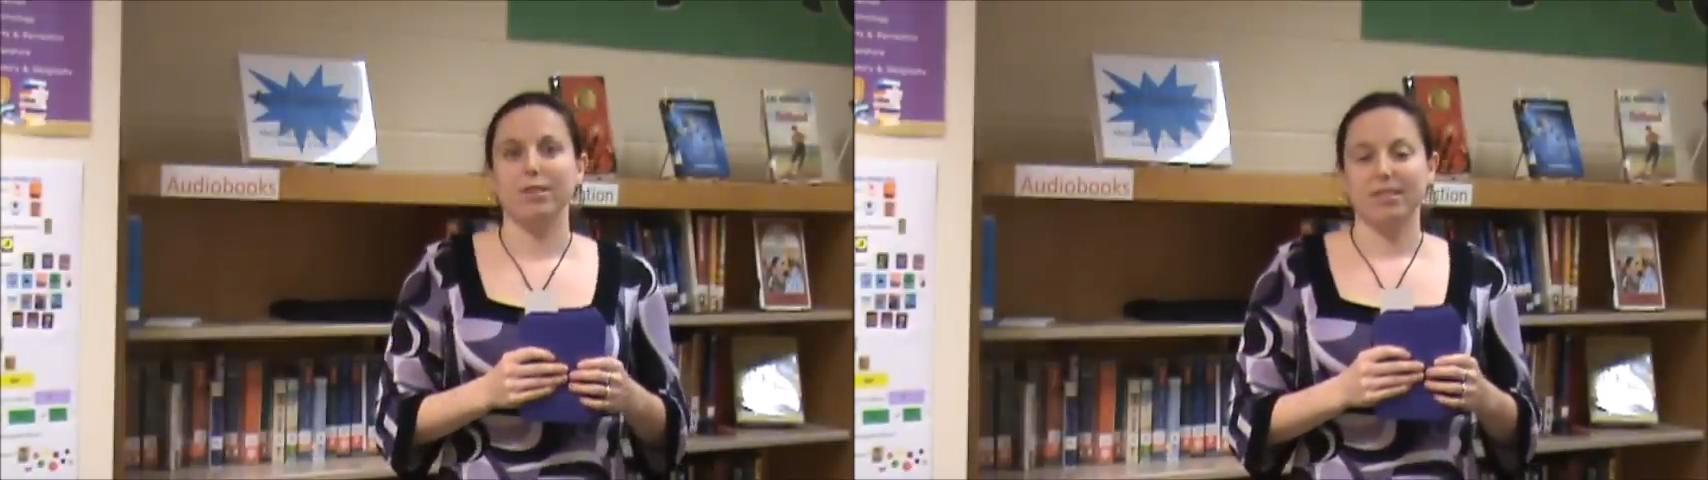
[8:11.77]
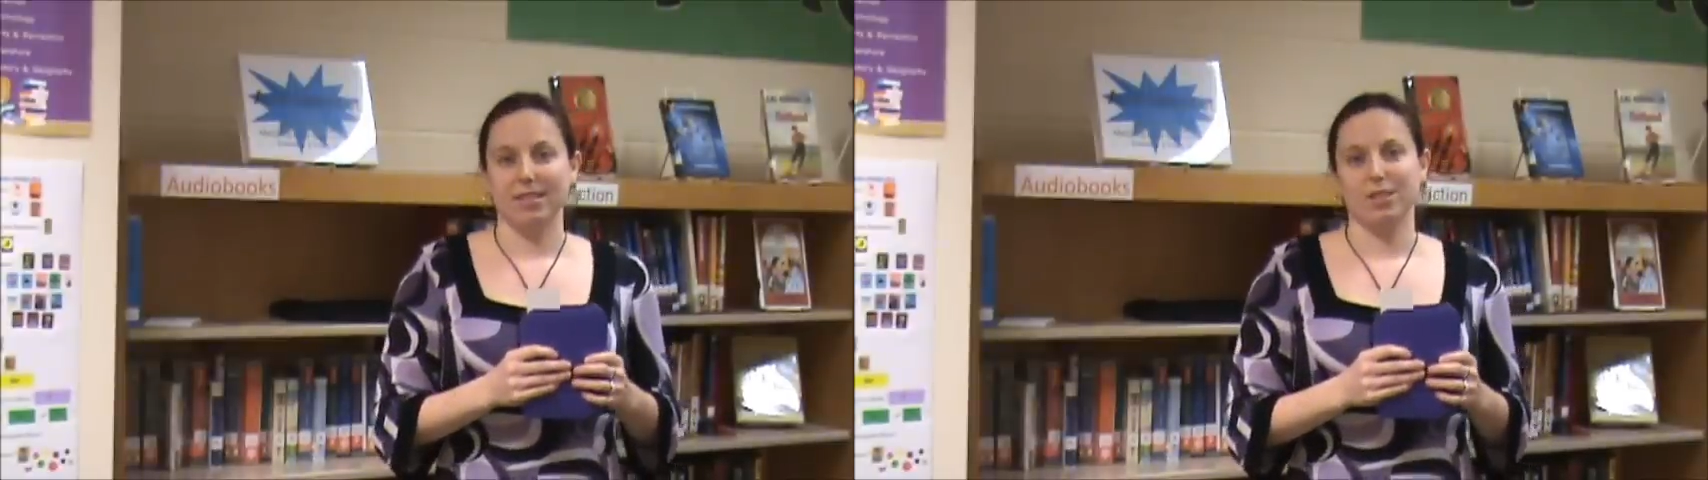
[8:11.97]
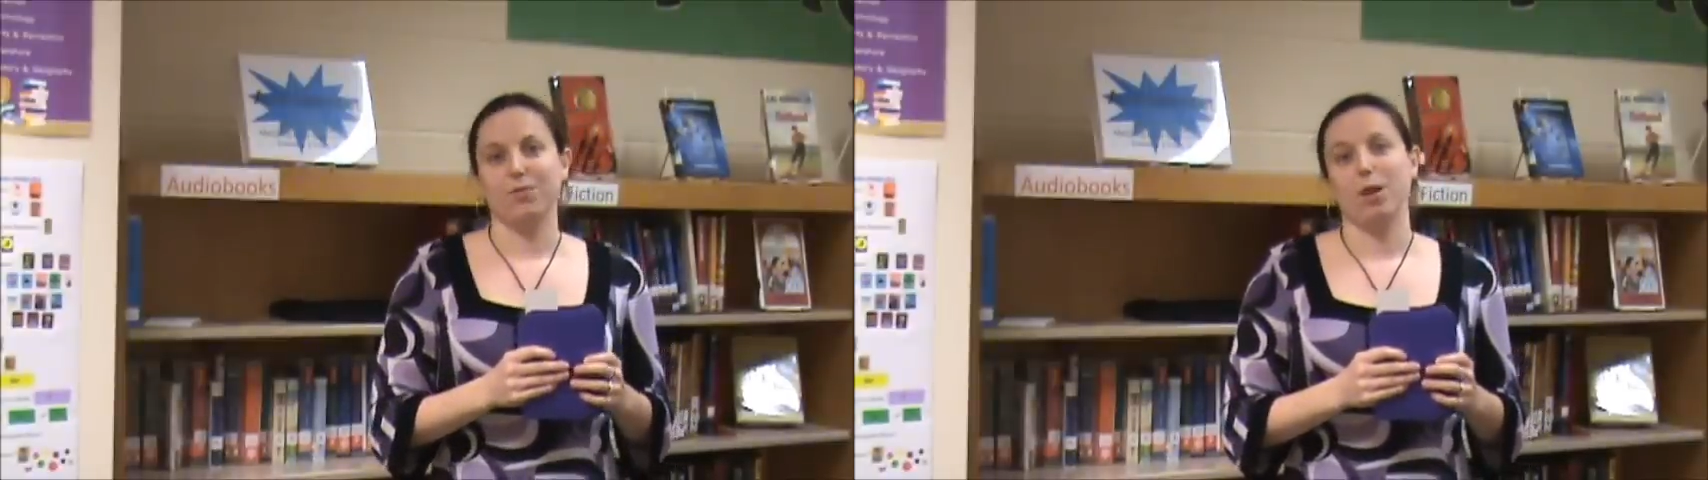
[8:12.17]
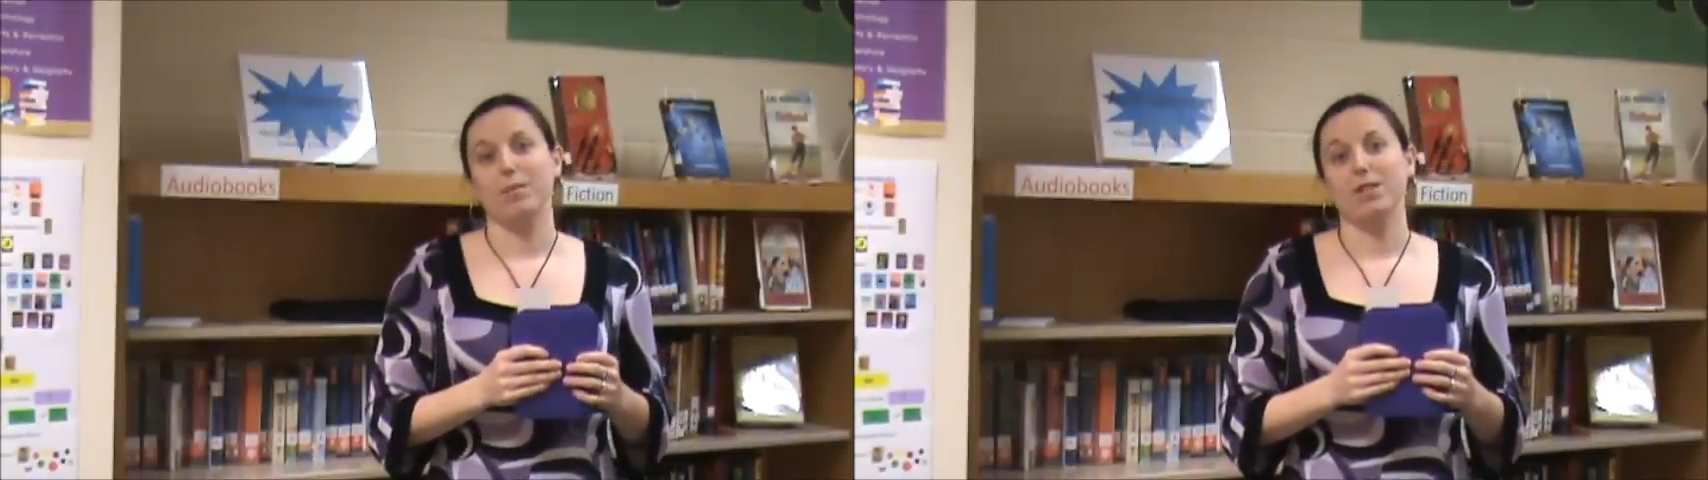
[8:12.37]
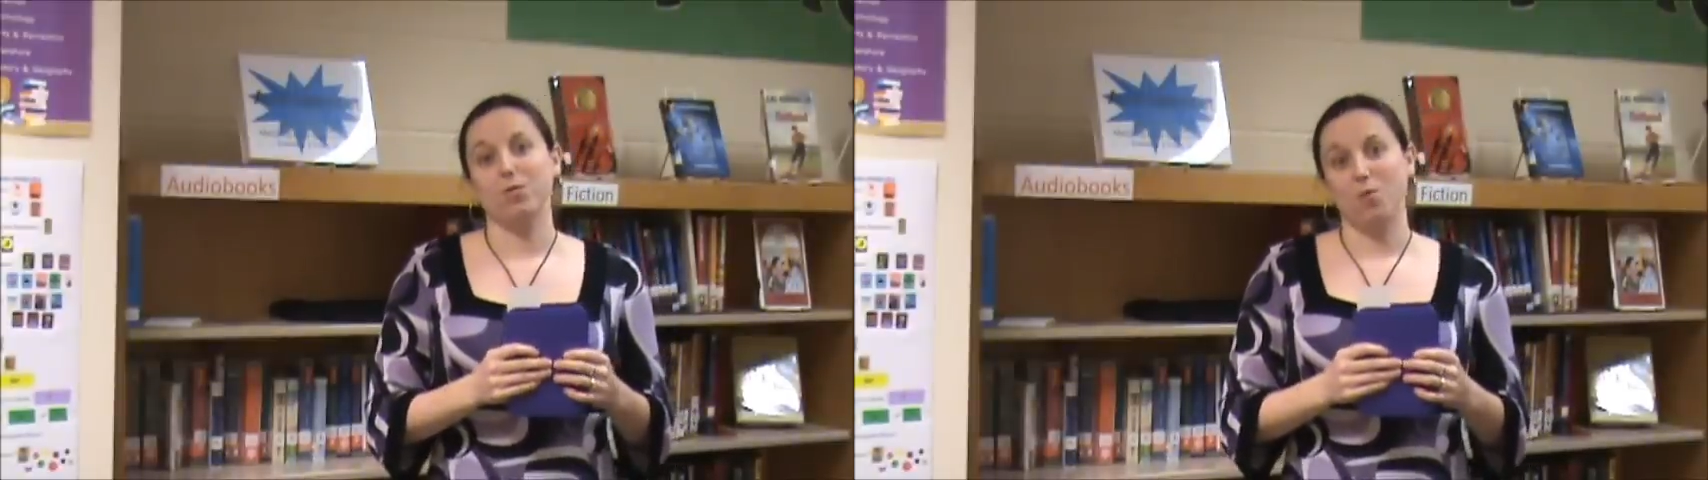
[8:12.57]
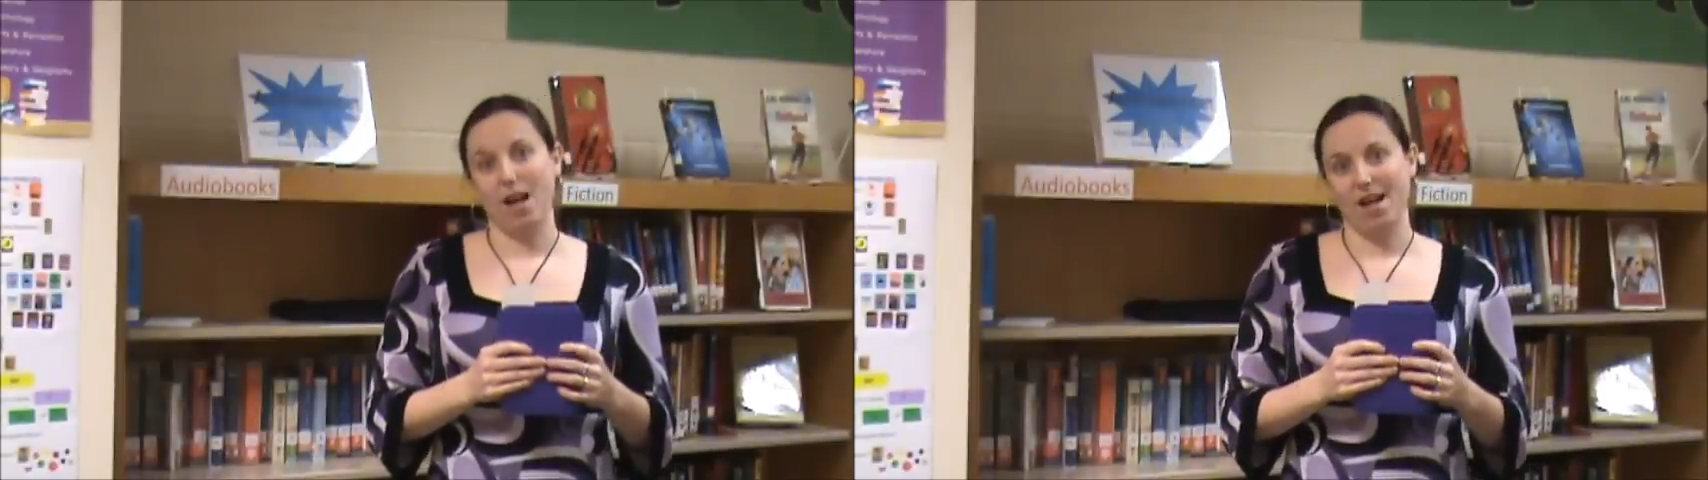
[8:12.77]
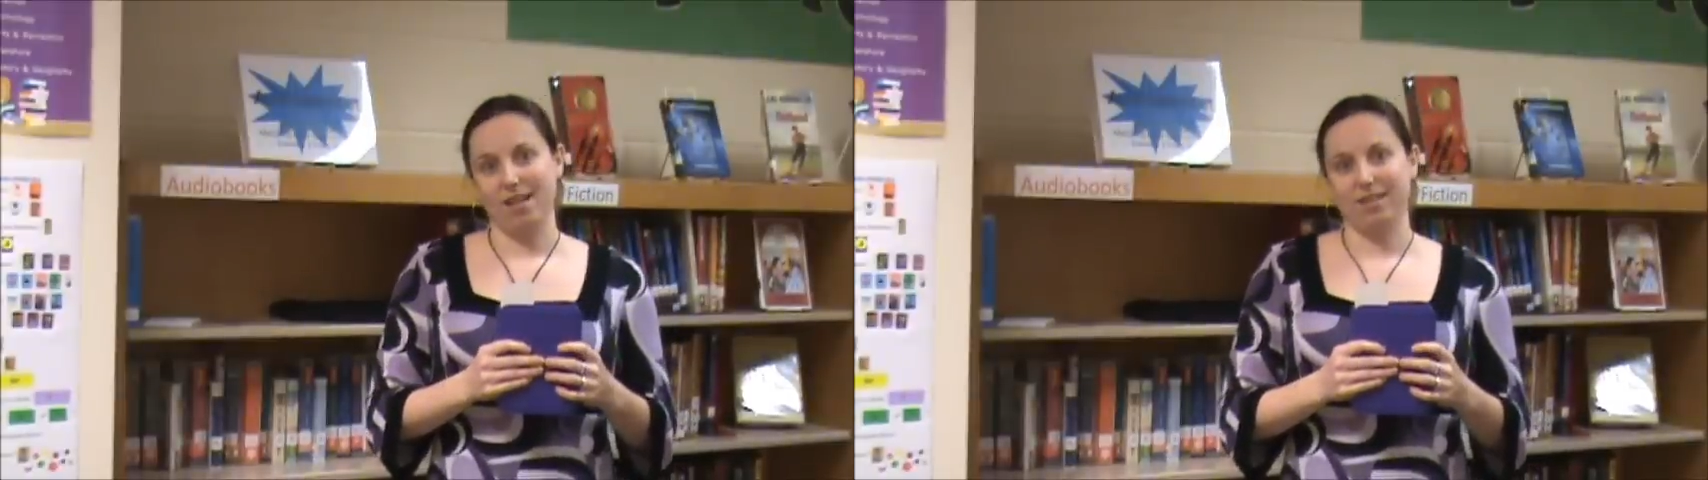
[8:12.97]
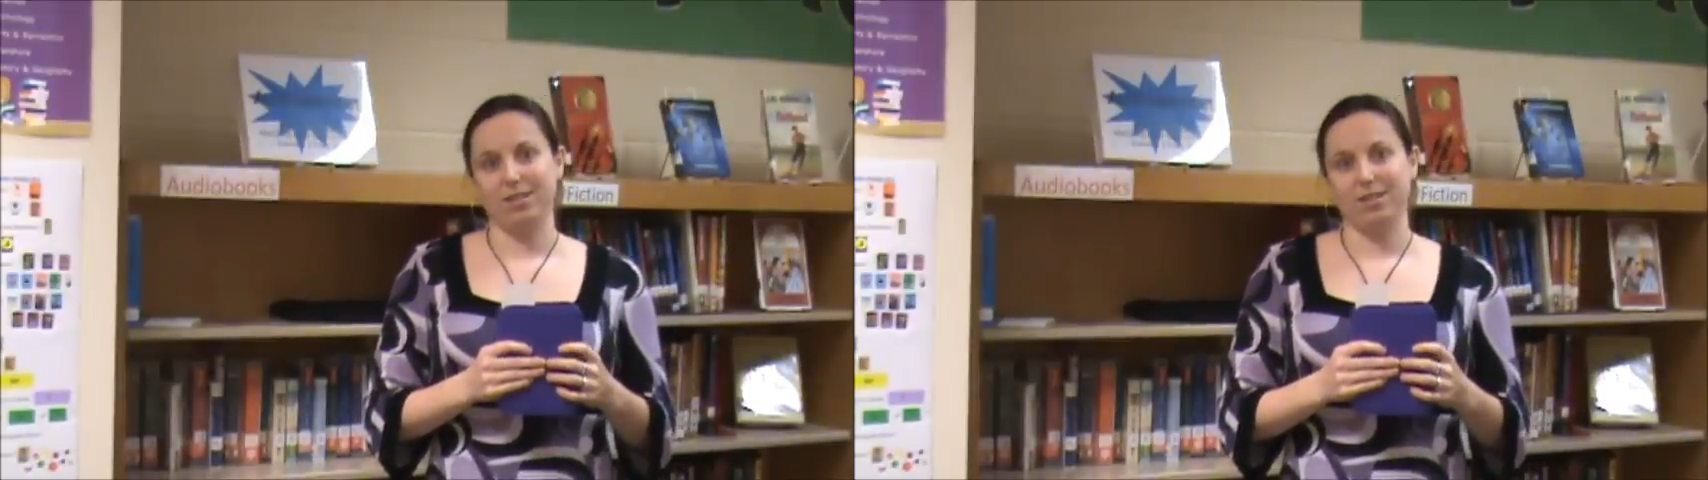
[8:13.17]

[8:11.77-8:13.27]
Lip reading: these things from as well,